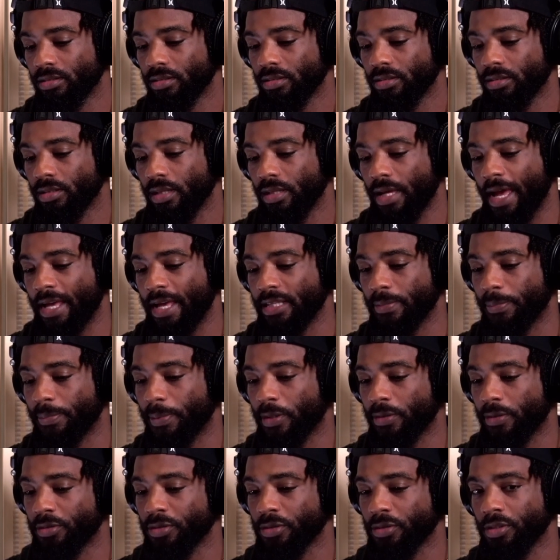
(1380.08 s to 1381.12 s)
as
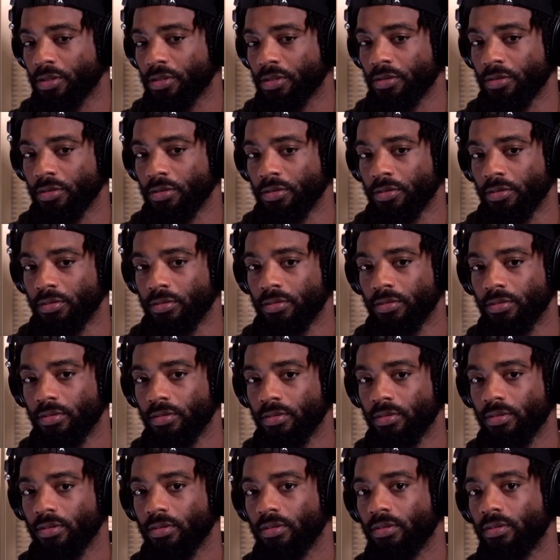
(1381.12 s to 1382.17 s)
opposed to
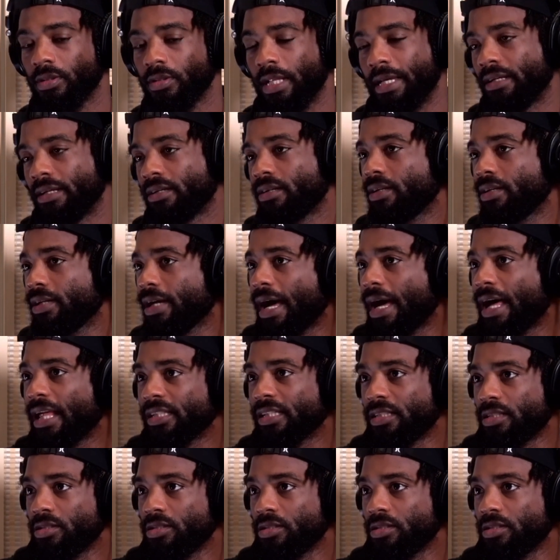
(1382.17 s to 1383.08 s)
like college.